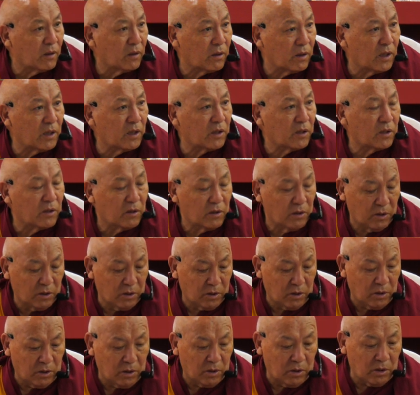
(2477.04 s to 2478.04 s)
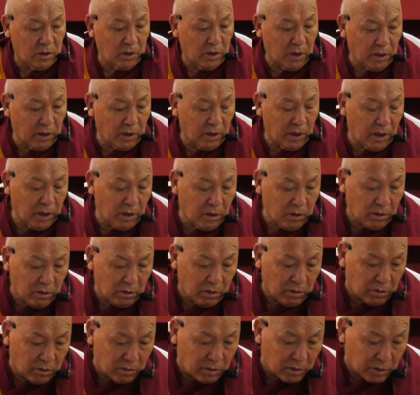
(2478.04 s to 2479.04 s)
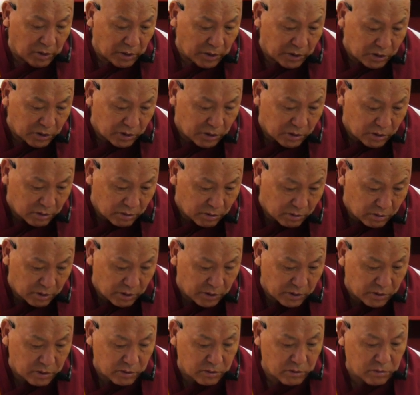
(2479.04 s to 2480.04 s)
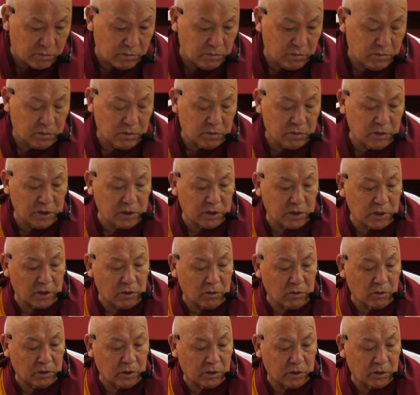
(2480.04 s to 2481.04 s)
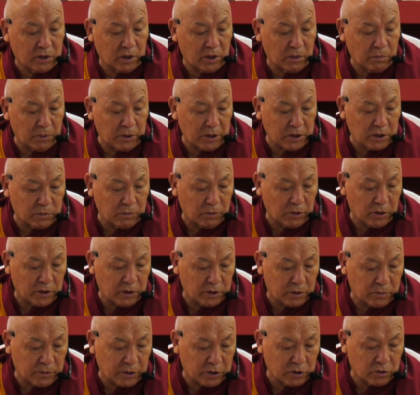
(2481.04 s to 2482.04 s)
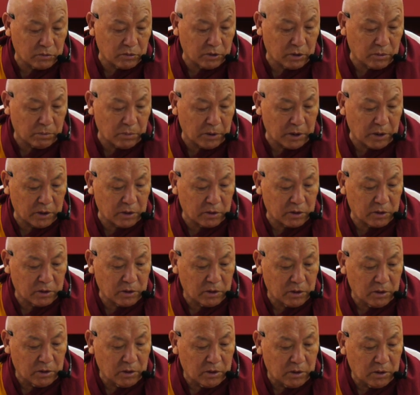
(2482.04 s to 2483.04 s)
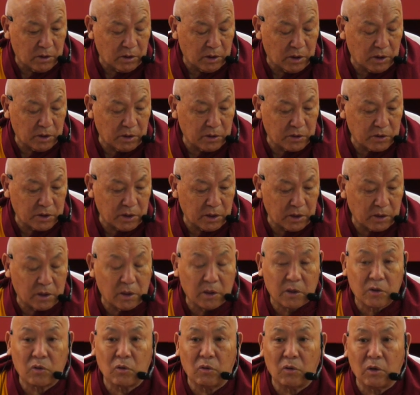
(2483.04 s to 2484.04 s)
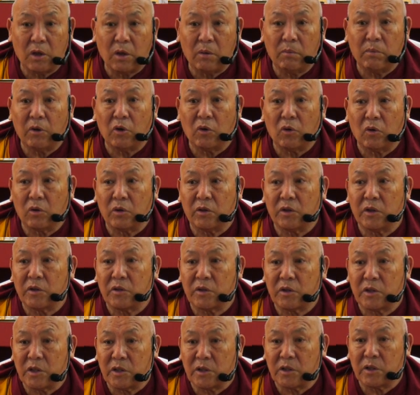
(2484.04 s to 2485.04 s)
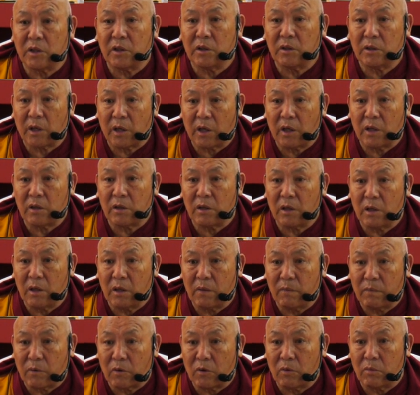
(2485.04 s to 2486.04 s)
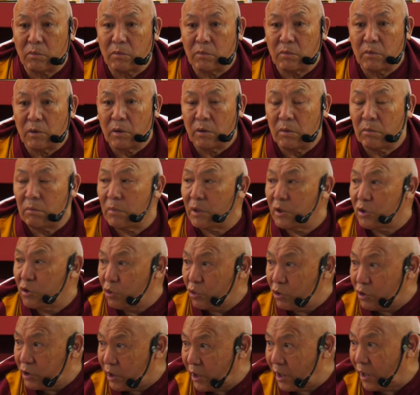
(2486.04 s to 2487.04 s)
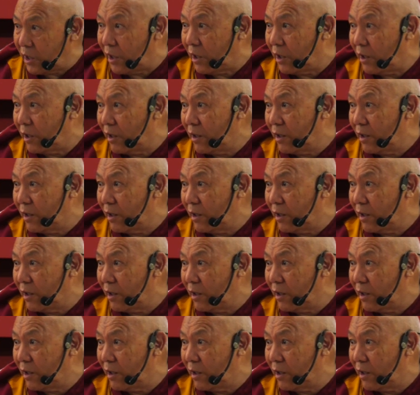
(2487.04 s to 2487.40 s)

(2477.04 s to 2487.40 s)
Right? And then this teaching on the three principal aspects of the path, it is said that Tsongkhapa got this teaching directly from Manjushri.